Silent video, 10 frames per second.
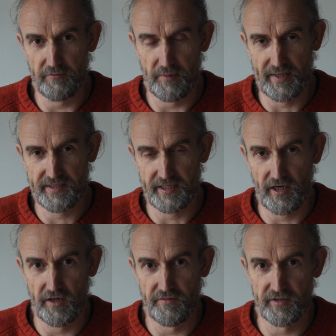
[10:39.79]
we're passing
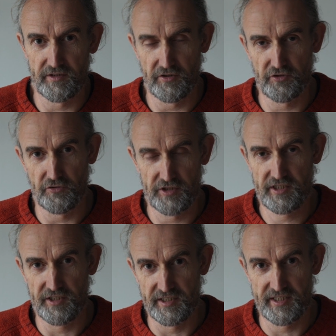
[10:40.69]
it over to the
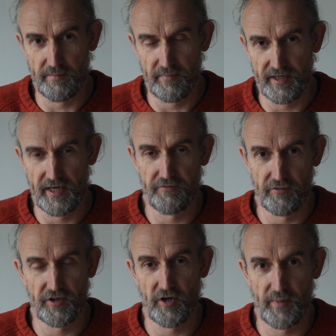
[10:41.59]
Sortition Assembly and
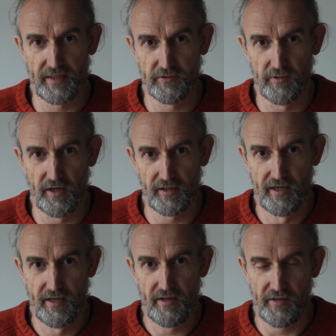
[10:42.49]
everyone go back to work,
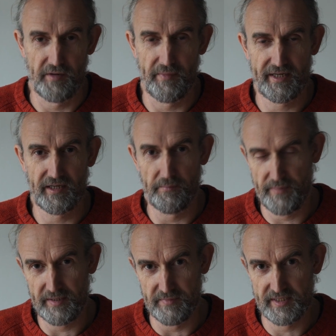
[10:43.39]
then you're making a
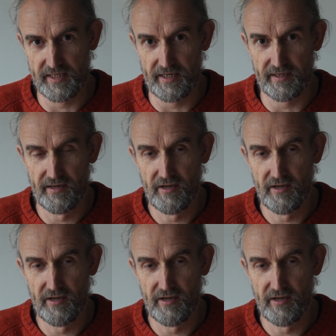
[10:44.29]
big mistake.